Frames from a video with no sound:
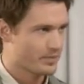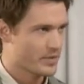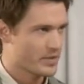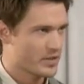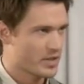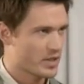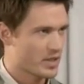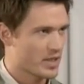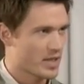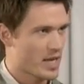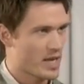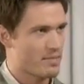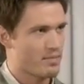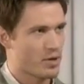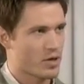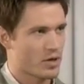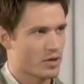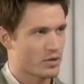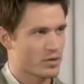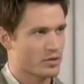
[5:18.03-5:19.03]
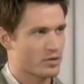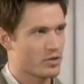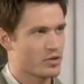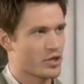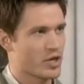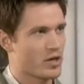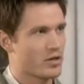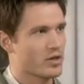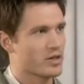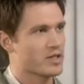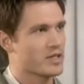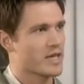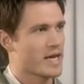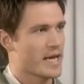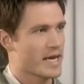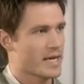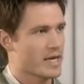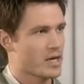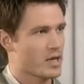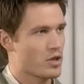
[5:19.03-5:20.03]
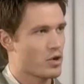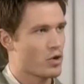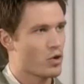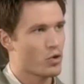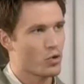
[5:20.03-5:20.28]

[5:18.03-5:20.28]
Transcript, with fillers: Sending a partner to jail could tank the